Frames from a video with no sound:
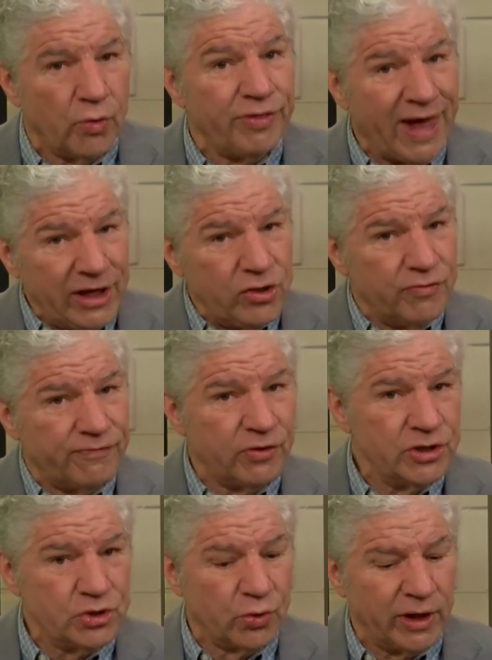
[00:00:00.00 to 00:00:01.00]
thank you for
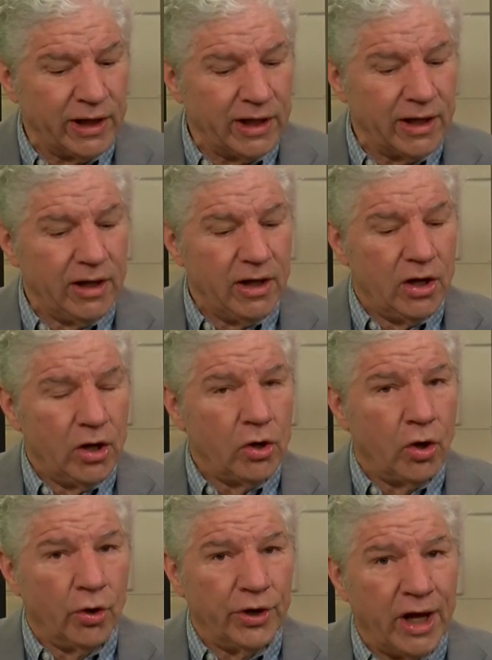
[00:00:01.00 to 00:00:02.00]
enjoying it,
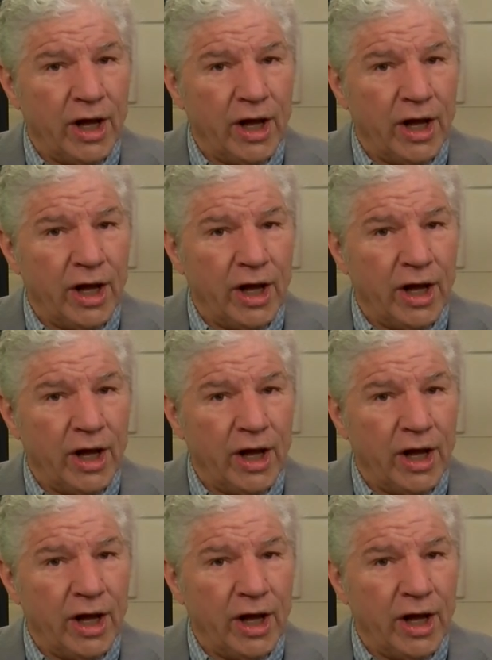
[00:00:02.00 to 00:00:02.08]
called